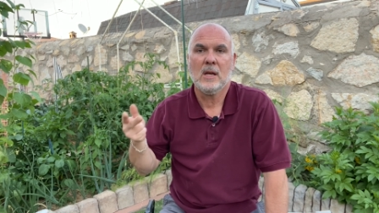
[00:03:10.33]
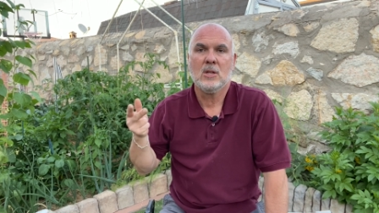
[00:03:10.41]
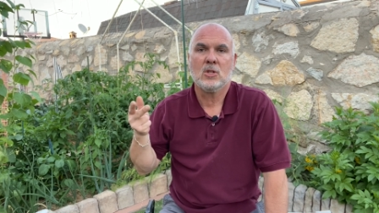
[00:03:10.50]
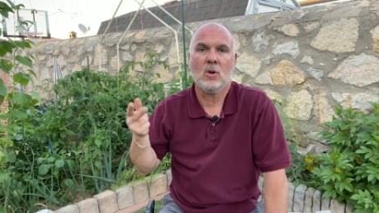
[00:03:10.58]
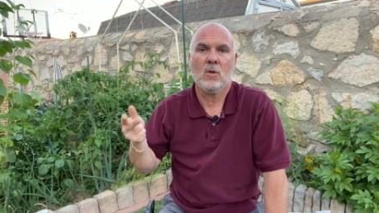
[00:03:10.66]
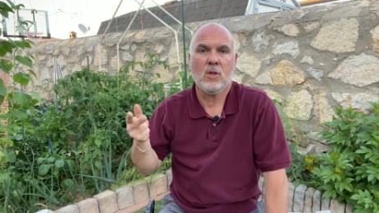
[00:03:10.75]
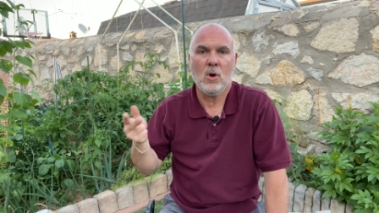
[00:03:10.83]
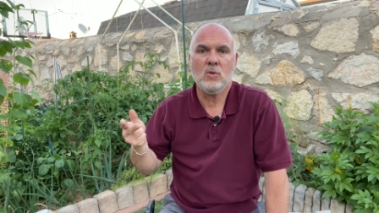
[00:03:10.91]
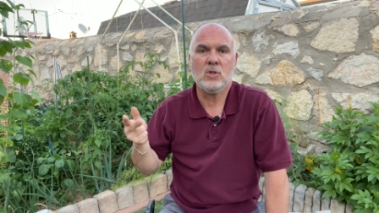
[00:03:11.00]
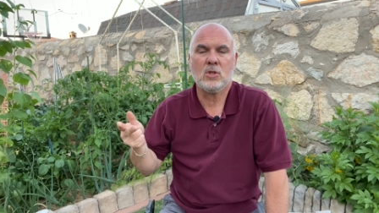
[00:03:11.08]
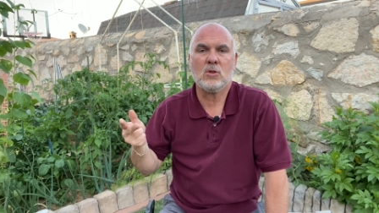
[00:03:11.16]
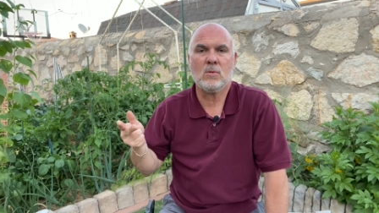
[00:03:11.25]
So
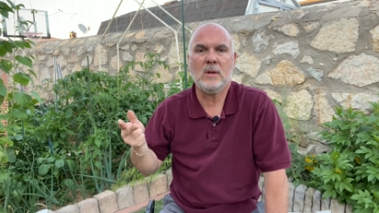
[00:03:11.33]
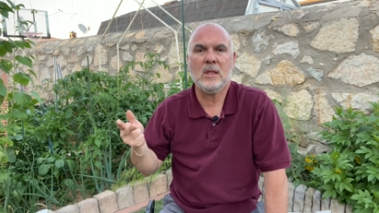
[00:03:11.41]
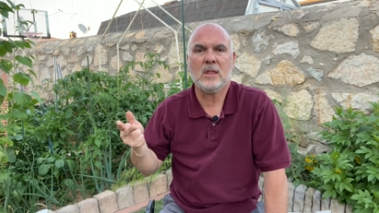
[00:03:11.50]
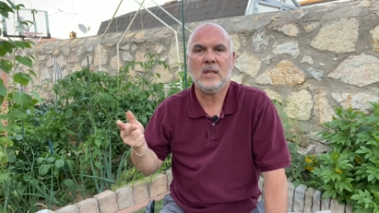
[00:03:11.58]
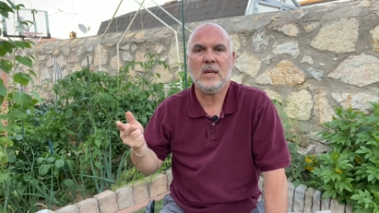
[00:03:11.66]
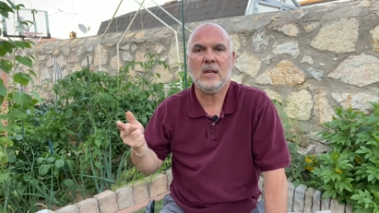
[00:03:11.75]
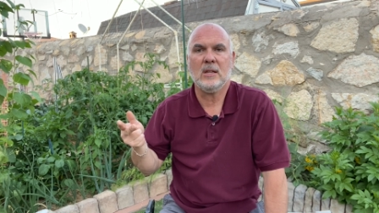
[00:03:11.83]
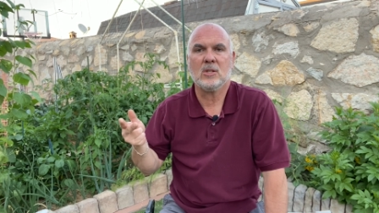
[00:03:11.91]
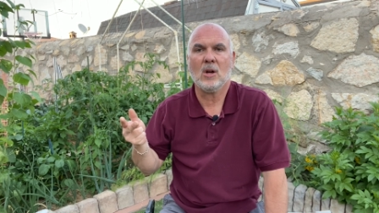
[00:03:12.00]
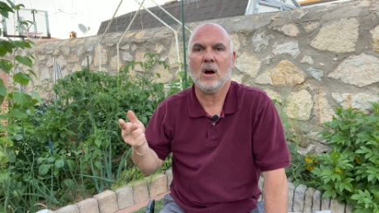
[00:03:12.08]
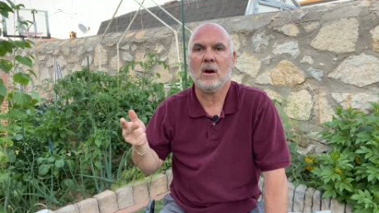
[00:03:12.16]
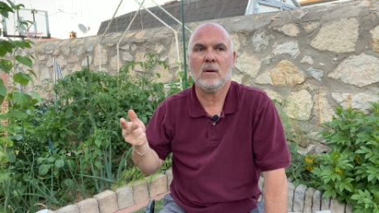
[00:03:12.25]
those three things
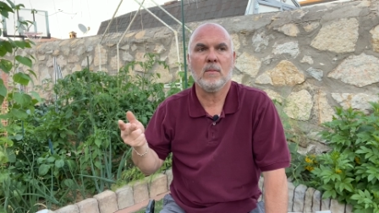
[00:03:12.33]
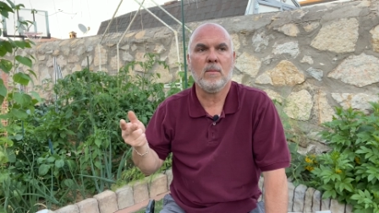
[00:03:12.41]
are